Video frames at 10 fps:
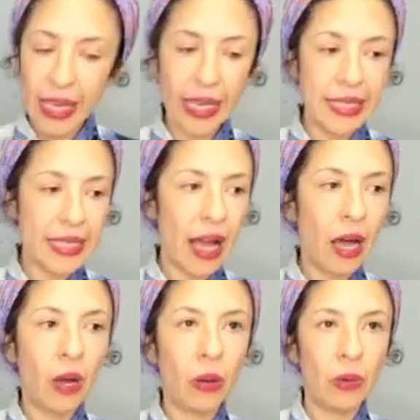It's
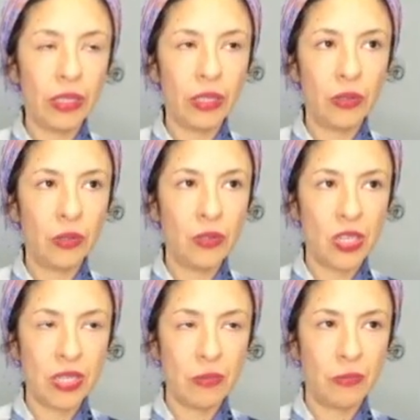how you
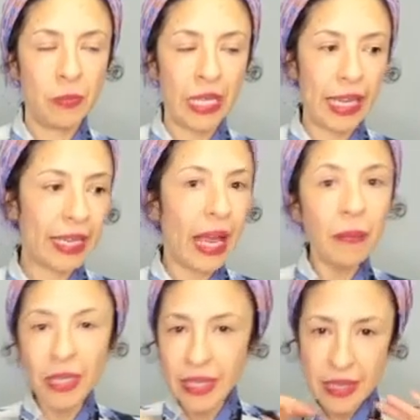just be like,
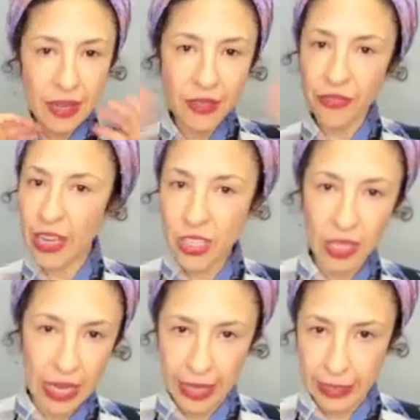I'm going to start a
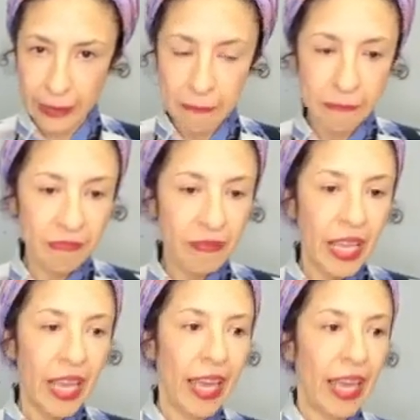fashion line.
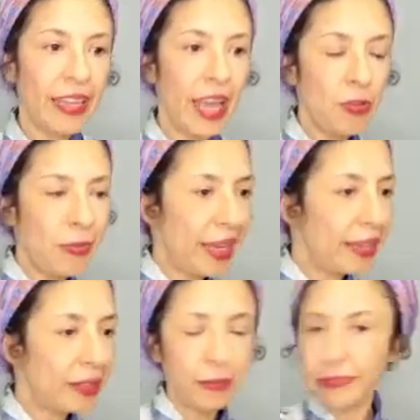And then you
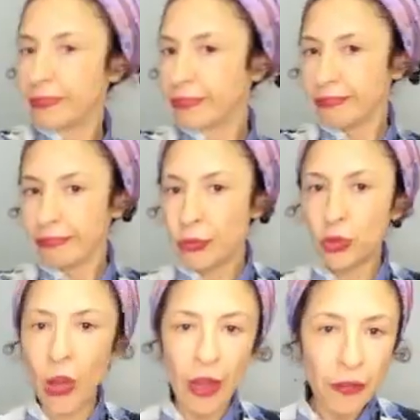make
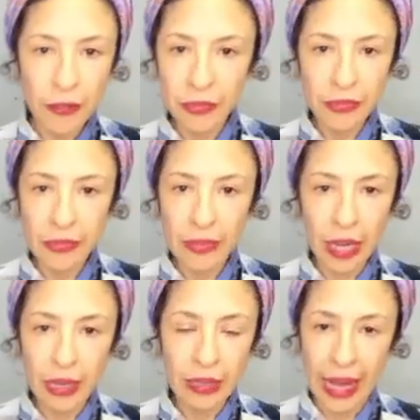12
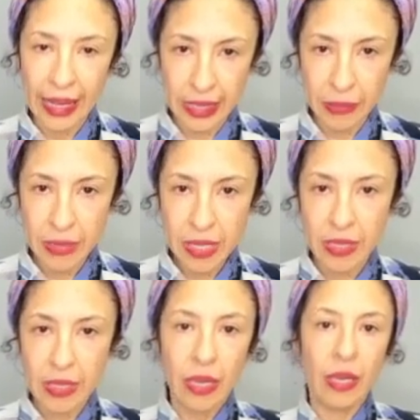
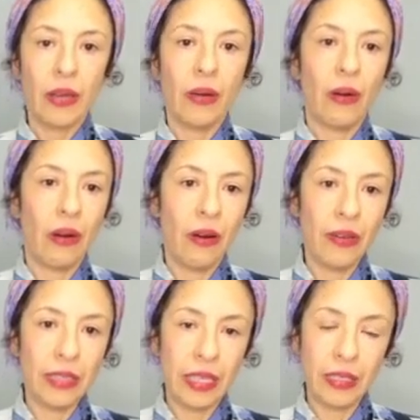items
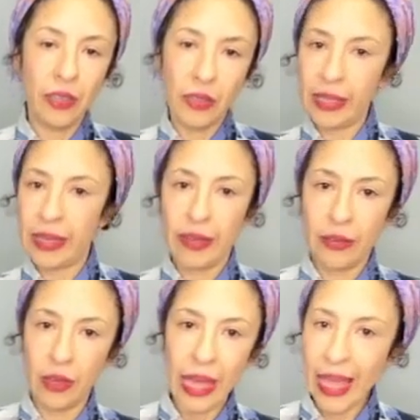on, you know, in
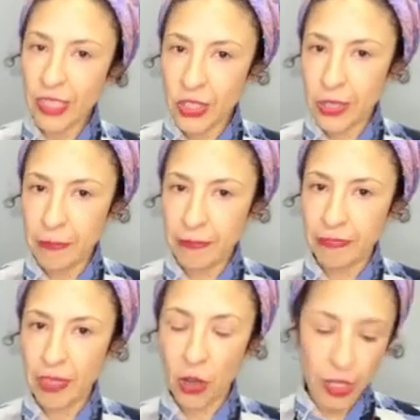the collection,
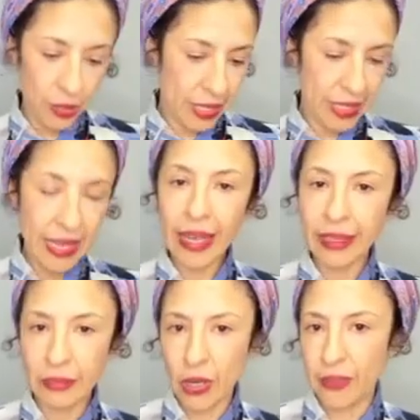or you
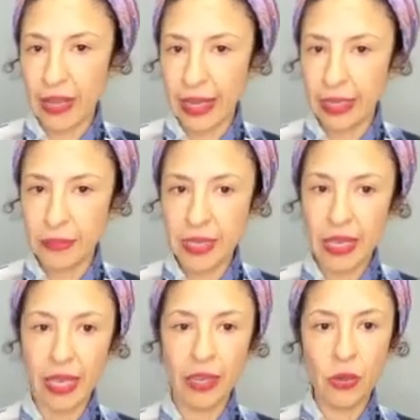design 12
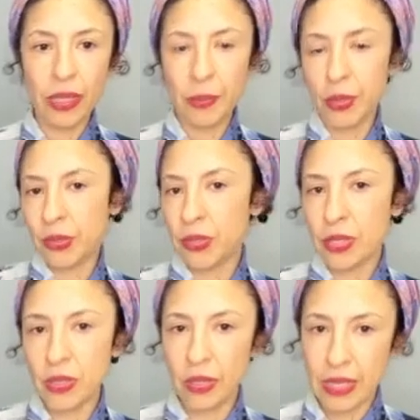items you want to
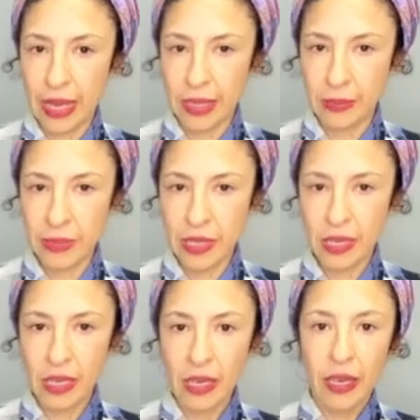produce those
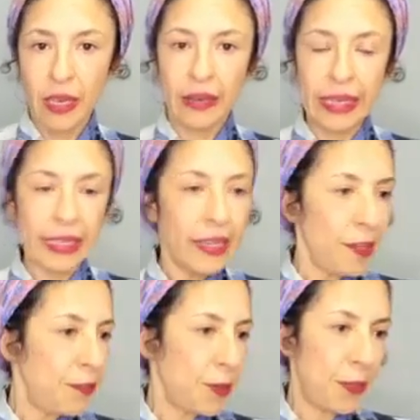items. Either
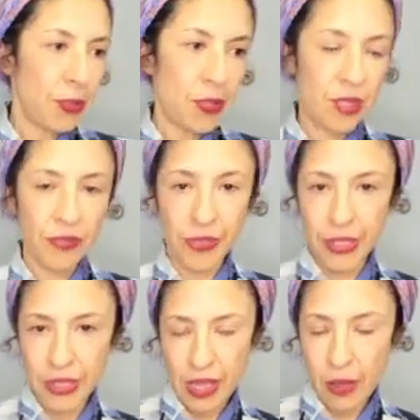if you're producing for
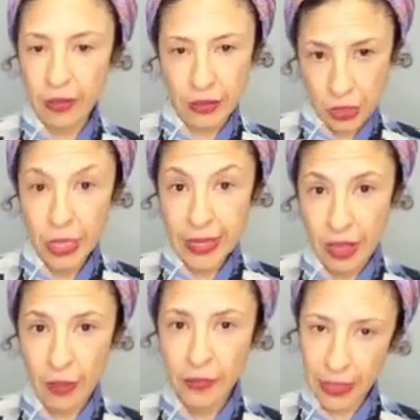
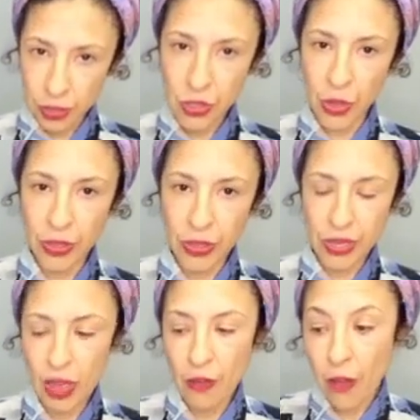yourself, like sewing
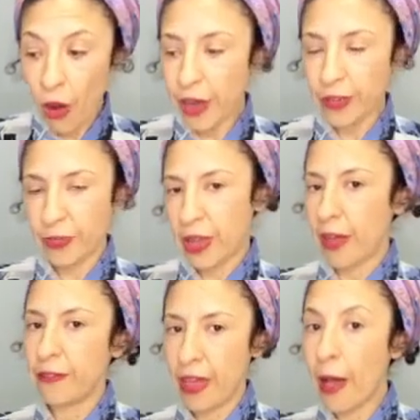yourself, or if you
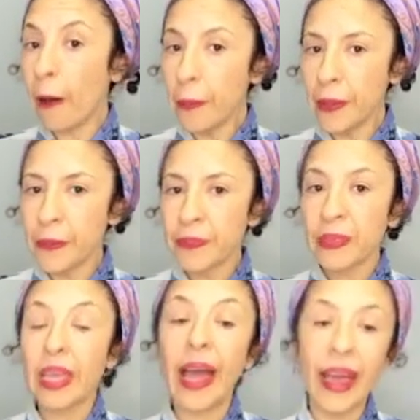have help,
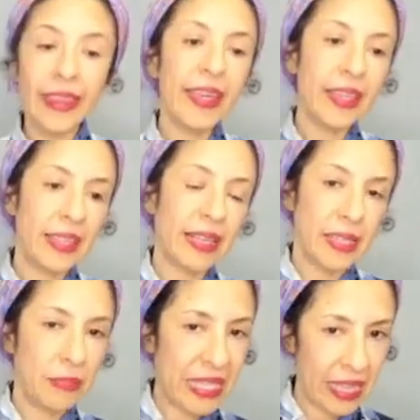I think
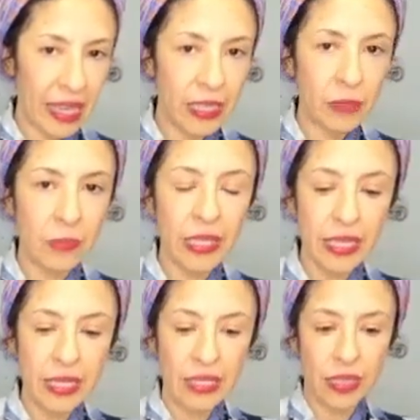that's a mistake
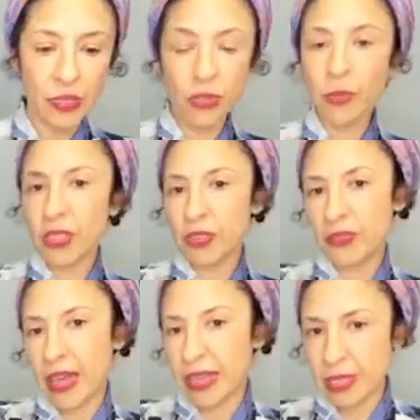because it's too much
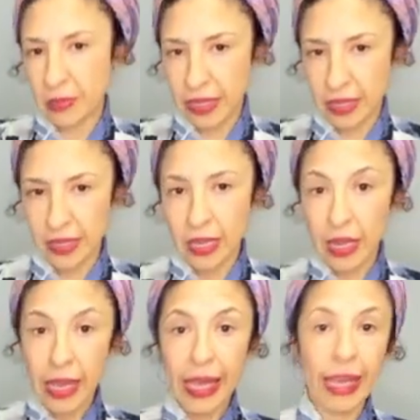investment
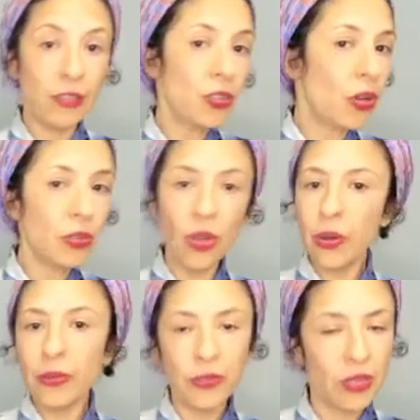and you don't
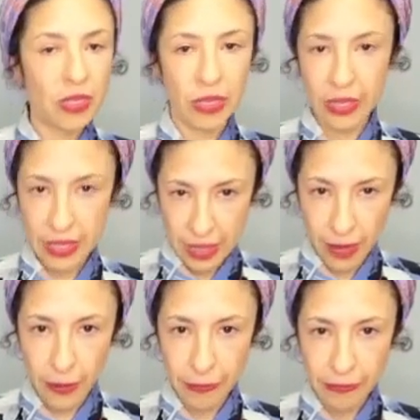know if those are going to
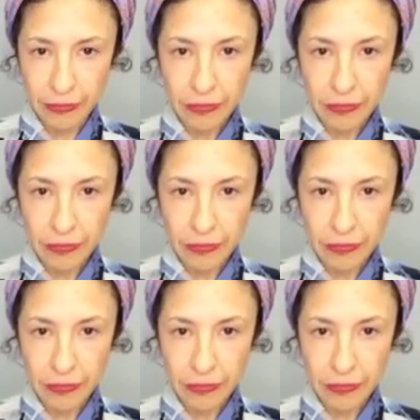sell.